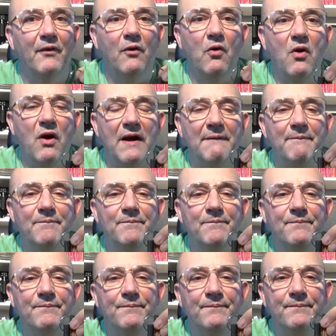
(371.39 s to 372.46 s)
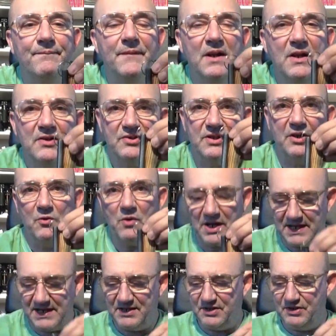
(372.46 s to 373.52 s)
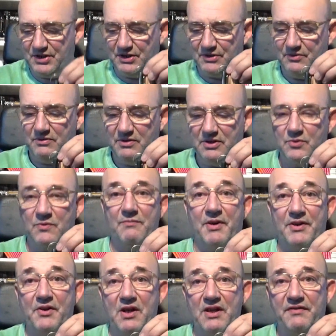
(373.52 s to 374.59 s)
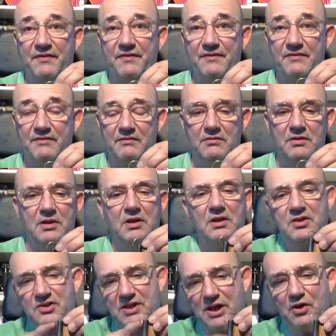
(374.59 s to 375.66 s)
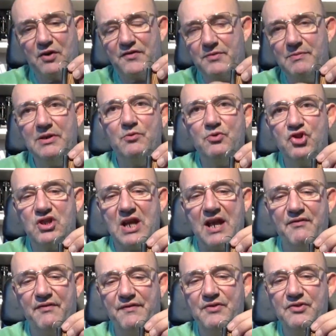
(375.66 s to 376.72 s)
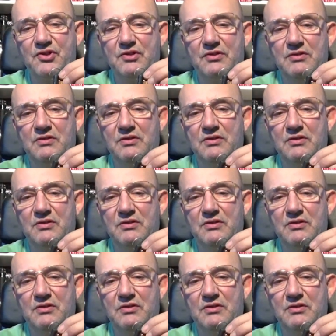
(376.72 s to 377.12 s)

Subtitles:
Alright, so then all I need to do is with my knife, take off some little chamfers,